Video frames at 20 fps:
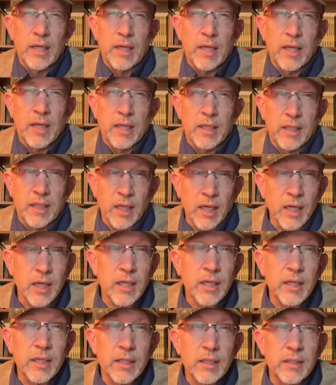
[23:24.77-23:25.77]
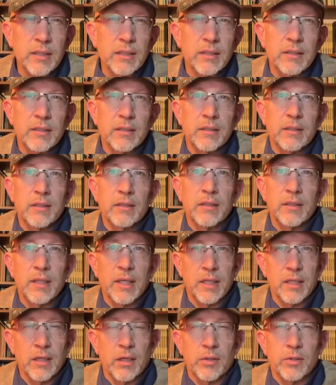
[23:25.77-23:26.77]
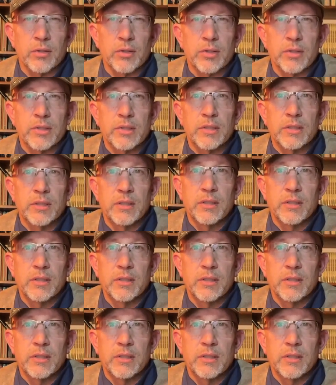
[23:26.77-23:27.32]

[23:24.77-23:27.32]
and God and others.